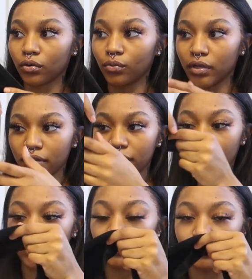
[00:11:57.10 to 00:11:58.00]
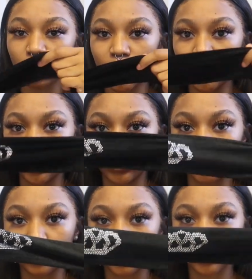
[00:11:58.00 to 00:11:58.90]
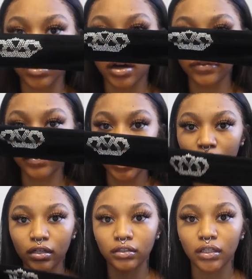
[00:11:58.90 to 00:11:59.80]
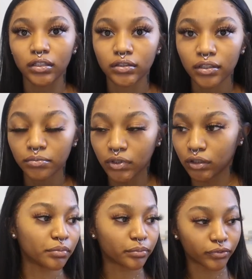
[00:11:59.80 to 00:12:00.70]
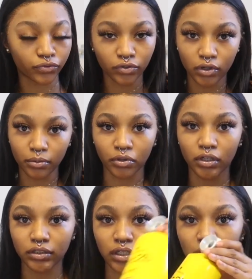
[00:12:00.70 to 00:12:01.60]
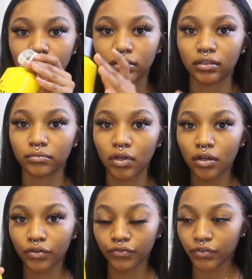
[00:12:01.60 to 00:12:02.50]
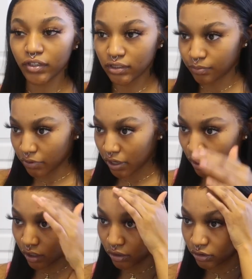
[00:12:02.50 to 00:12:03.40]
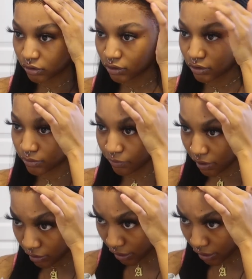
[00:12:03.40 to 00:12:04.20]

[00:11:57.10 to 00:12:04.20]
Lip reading: with my little scarf that they sent me, but before, I'm gonna take some free spray and just spray,